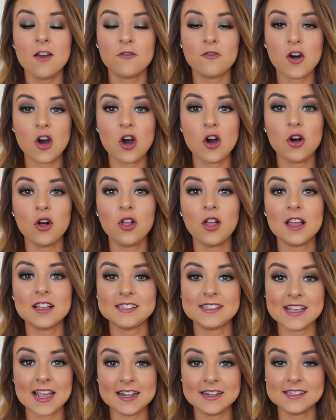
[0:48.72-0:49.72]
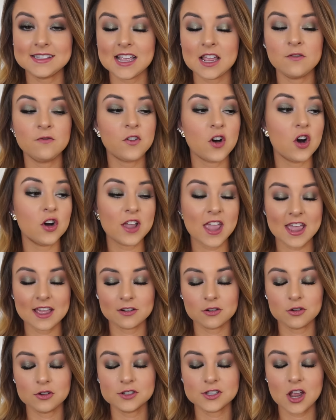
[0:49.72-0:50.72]
Fall scents and fall
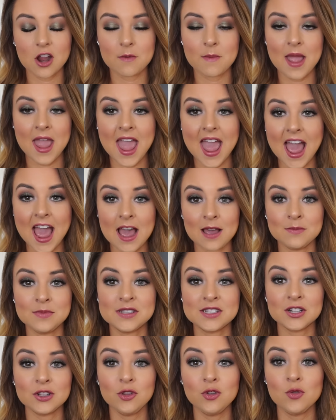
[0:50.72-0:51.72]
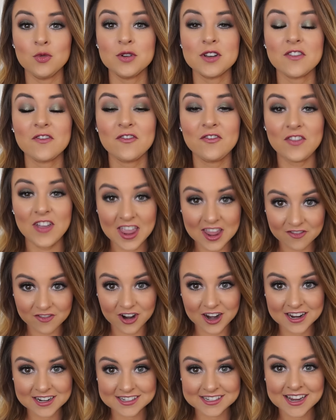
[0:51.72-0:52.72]
candles are my absolute
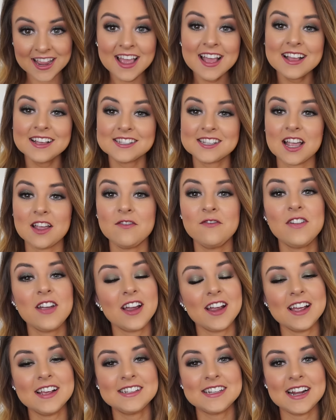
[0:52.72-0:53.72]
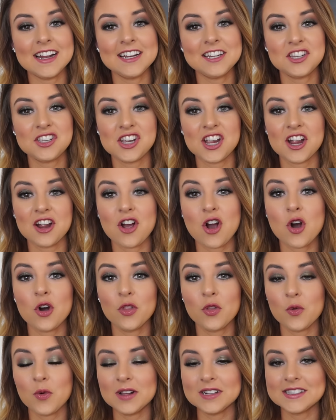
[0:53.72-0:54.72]
favorite. So I'm very excited to share
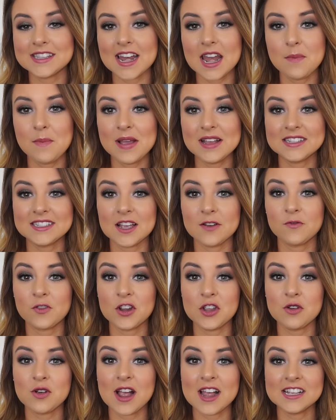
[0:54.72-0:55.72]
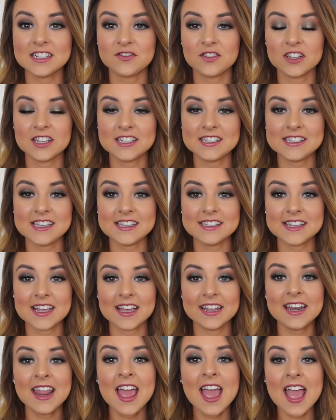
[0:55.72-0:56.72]
all the ones that I picked up for you guys for this
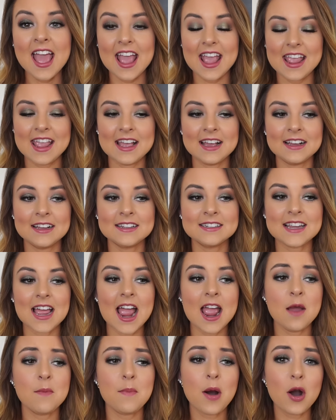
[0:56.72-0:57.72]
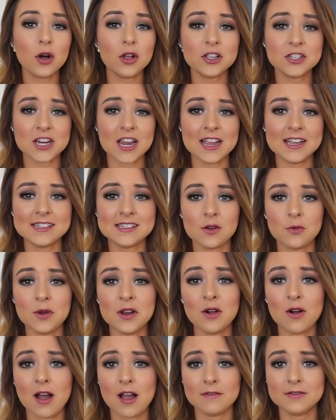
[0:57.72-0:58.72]
season. And I apologize that we
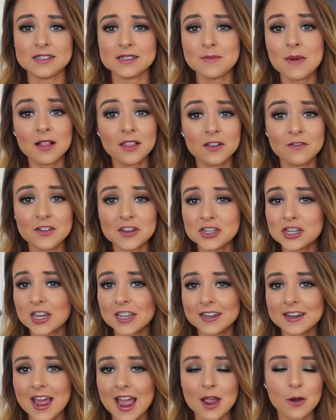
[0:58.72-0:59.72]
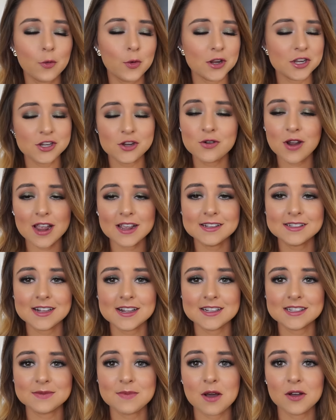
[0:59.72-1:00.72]
don't have smell-o-vision. I wish you guys
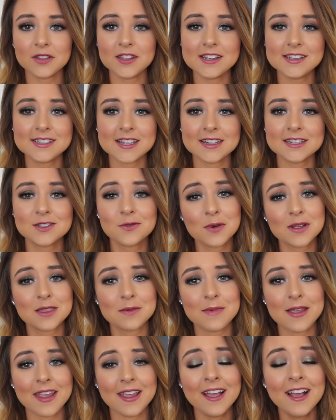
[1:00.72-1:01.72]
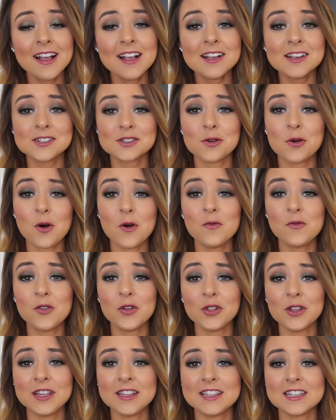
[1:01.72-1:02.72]
could smell these scents with me. So
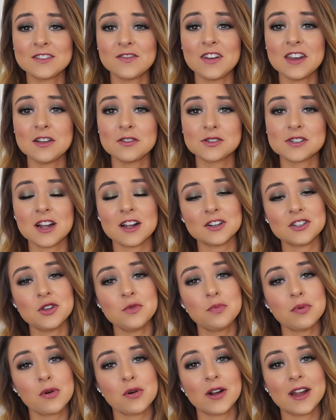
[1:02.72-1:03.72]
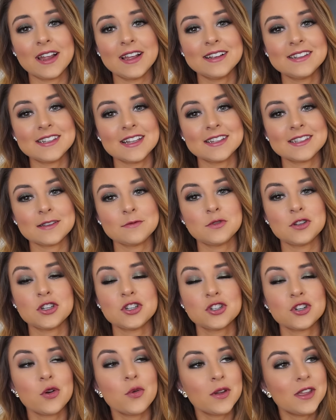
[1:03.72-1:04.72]
hopefully this video is not too boring since I'm just
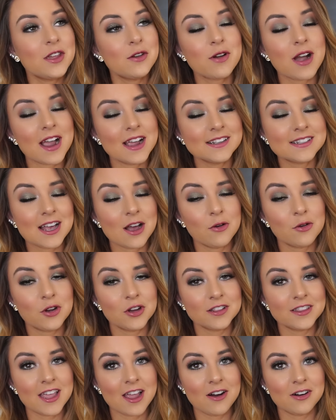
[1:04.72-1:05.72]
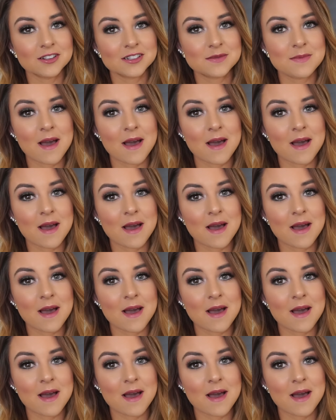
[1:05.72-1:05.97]
showing you guys how good they all